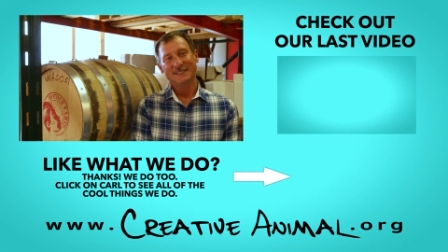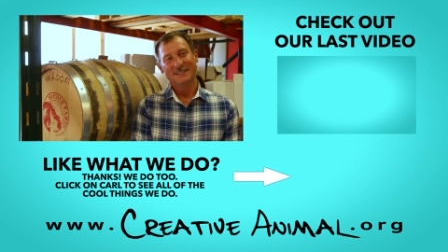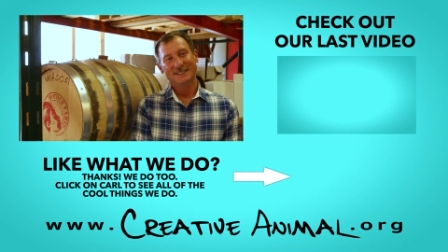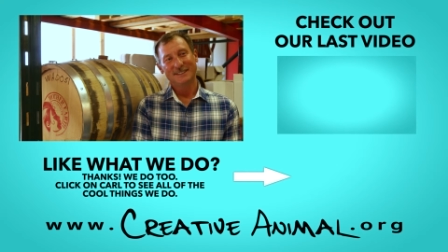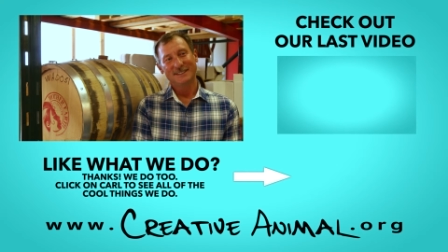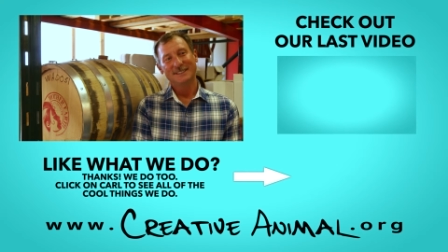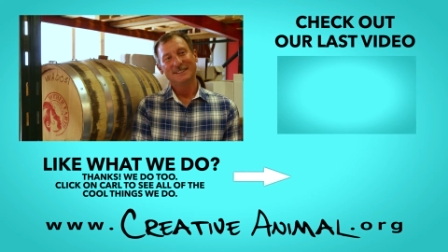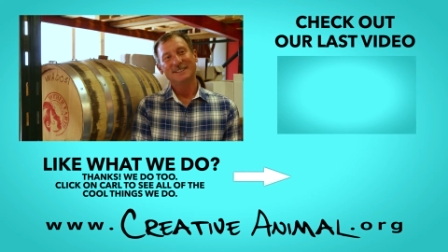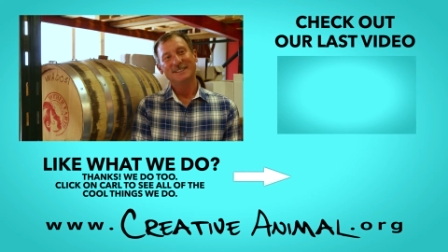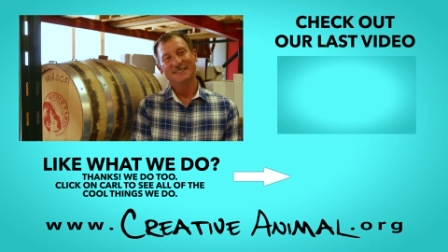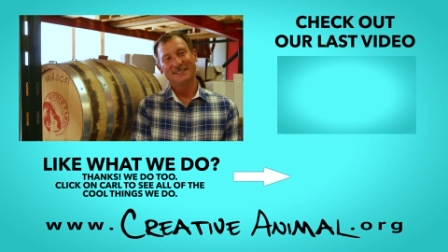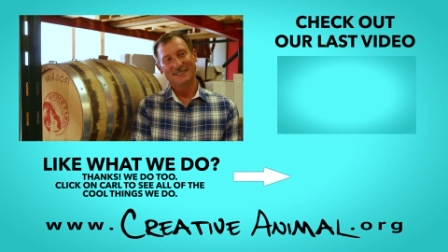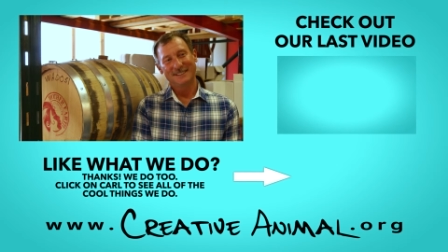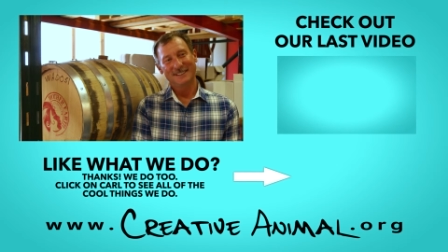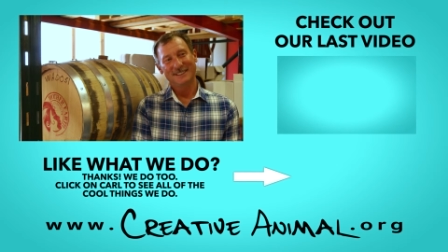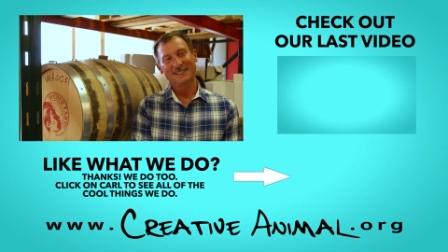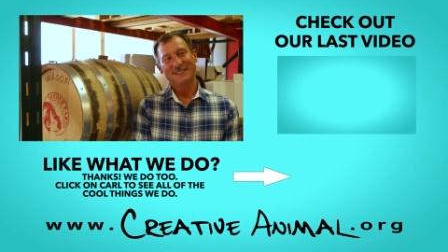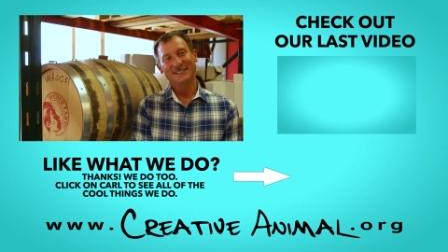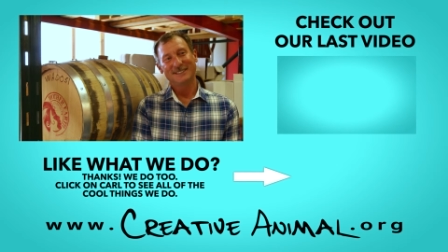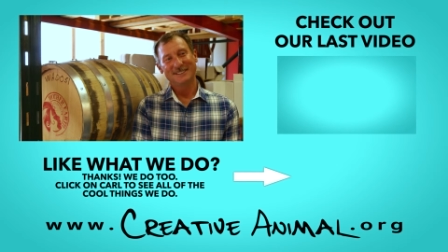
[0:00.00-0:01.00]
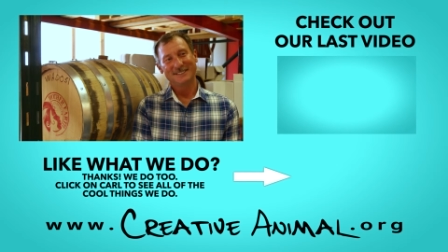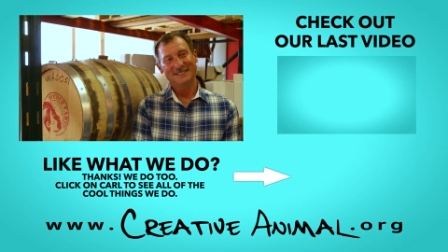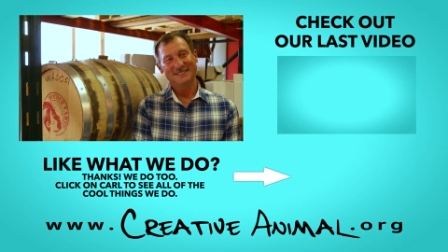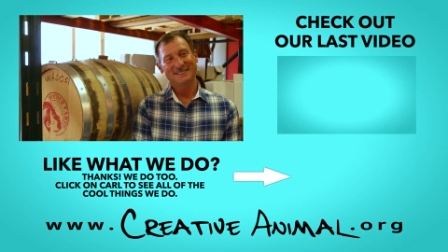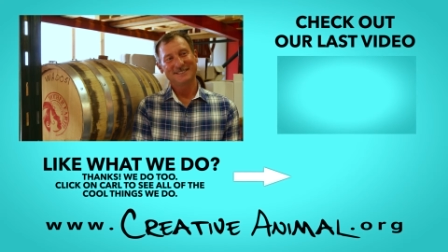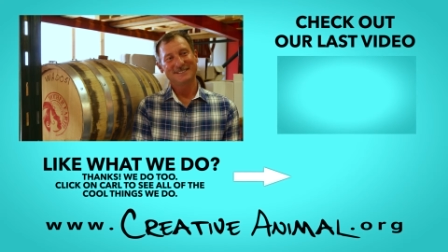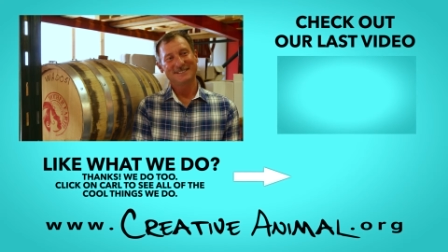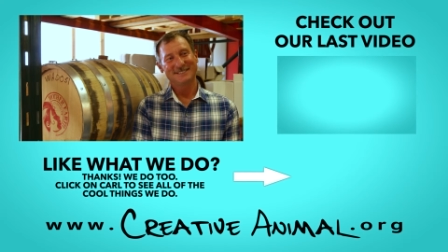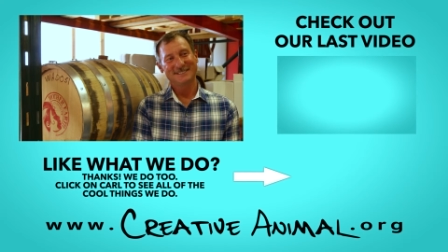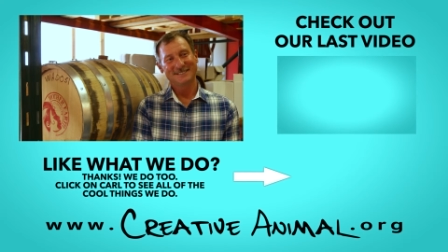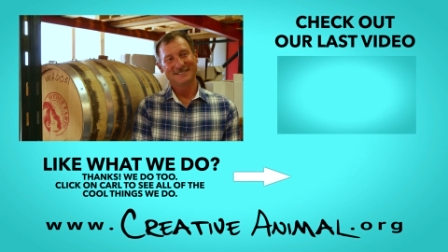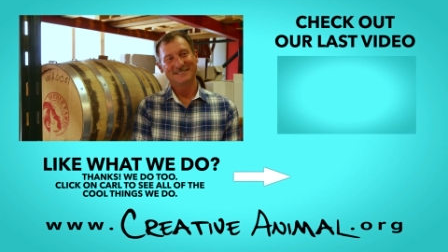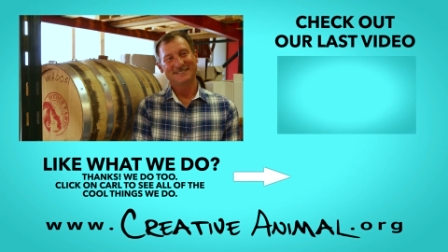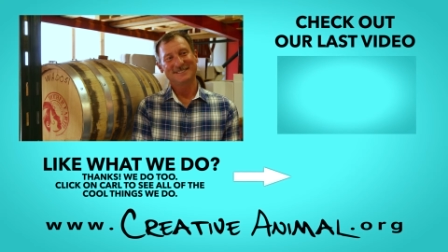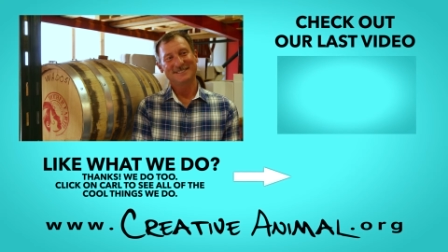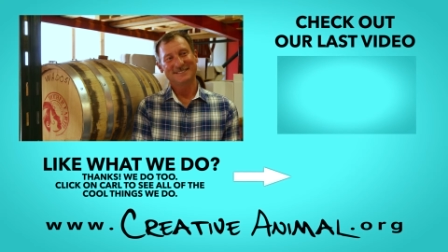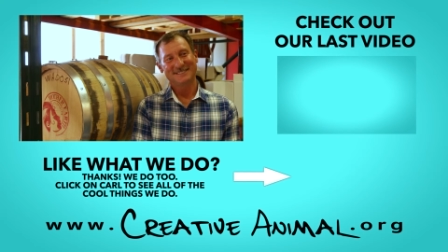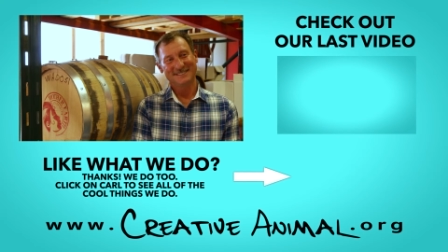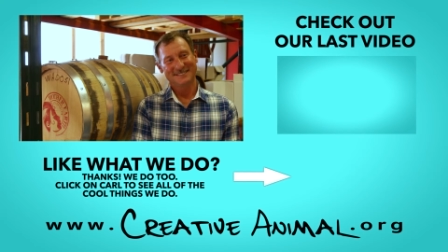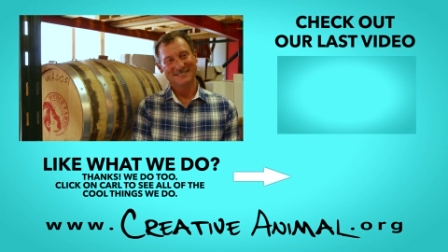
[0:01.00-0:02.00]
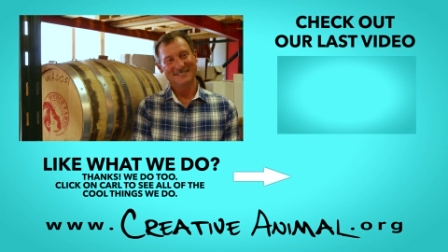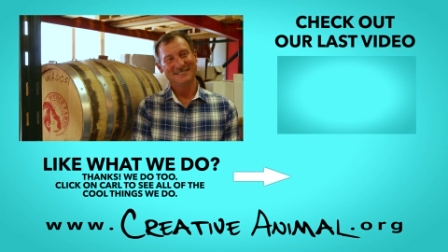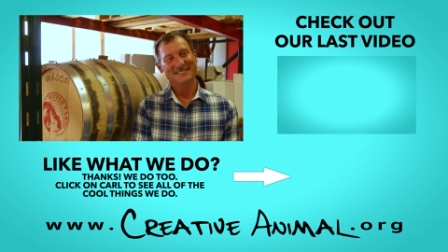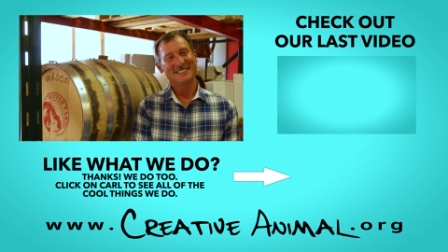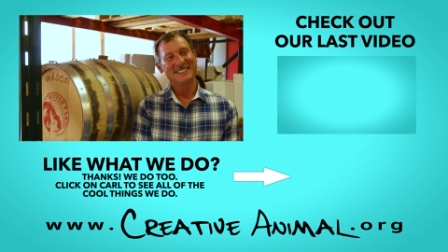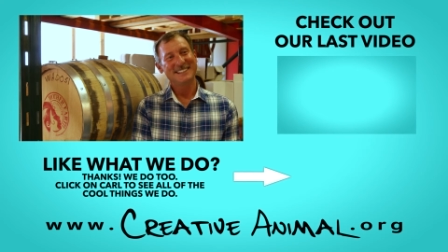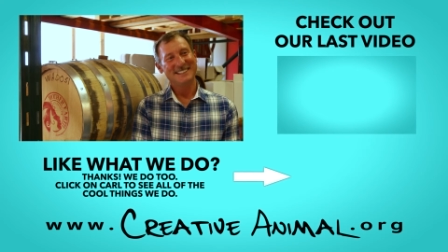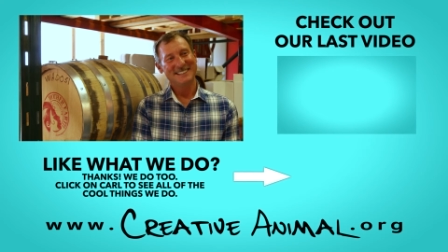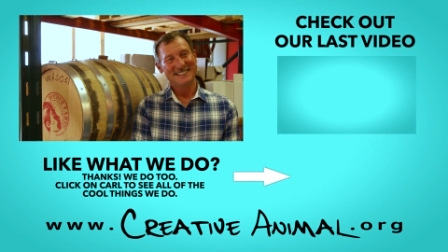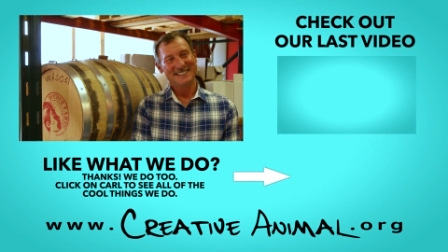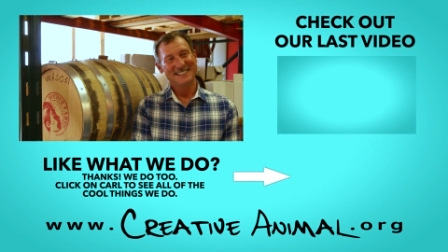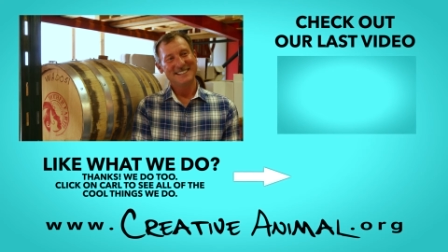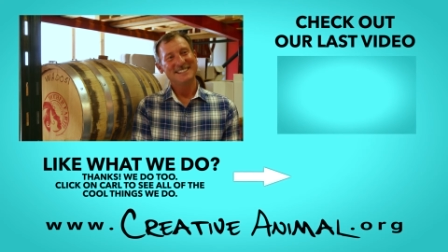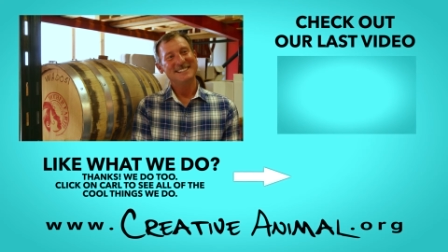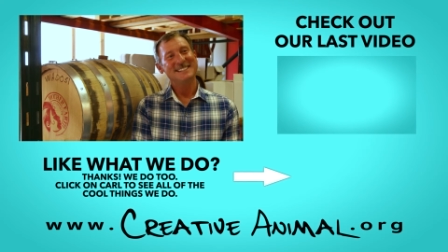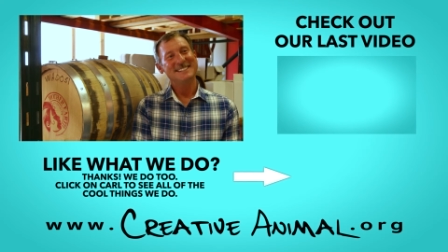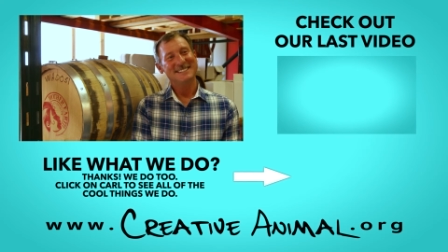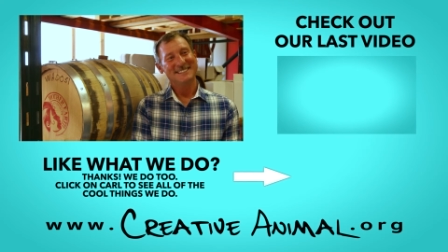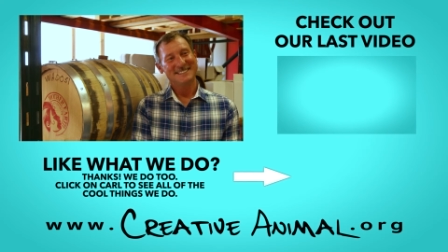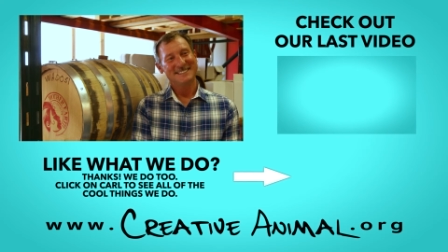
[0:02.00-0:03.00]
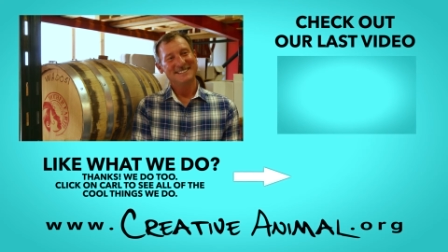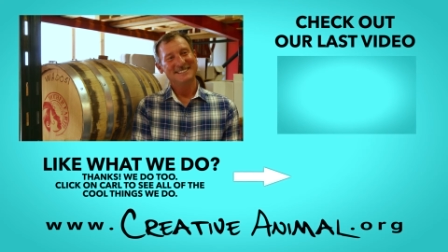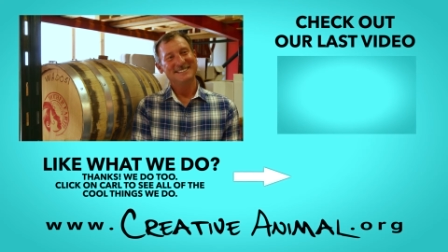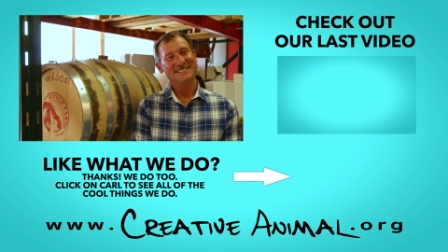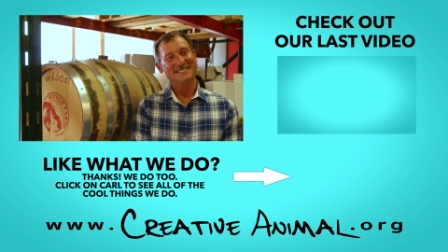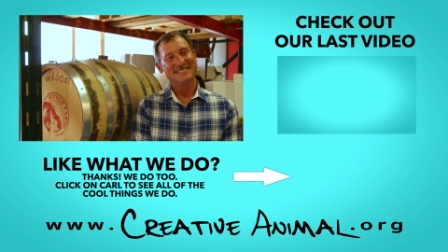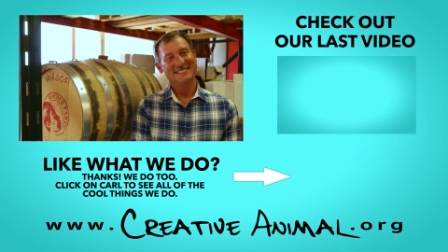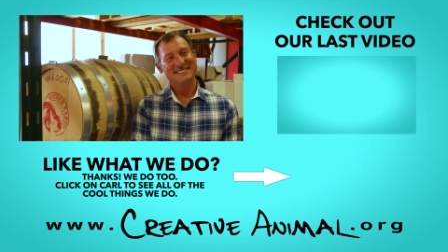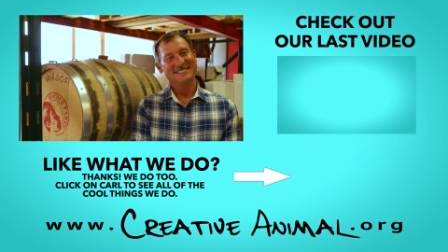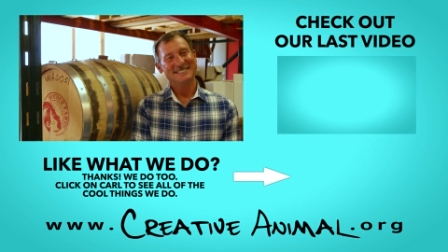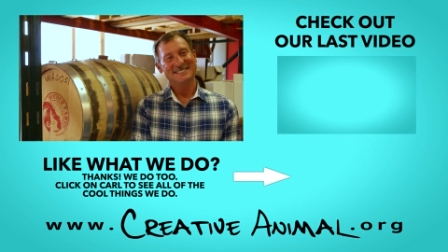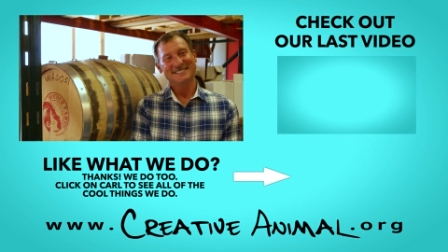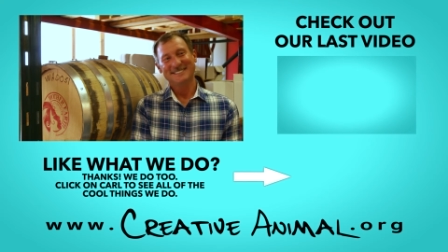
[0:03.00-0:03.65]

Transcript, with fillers: Yep. You know. A little bit, maybe they're a little bit more majestic.